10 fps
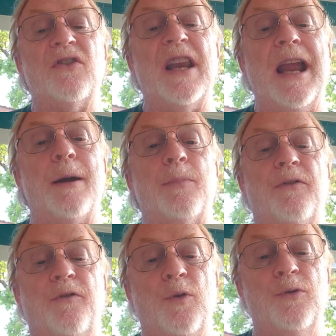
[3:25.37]
SNAP
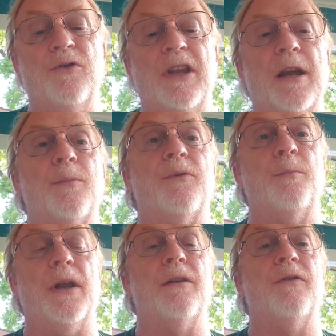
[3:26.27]
food stamps
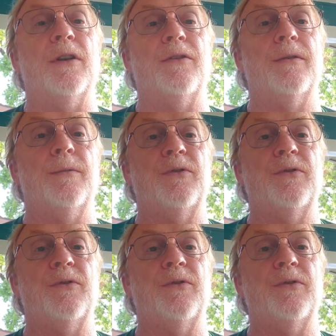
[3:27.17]
benefits,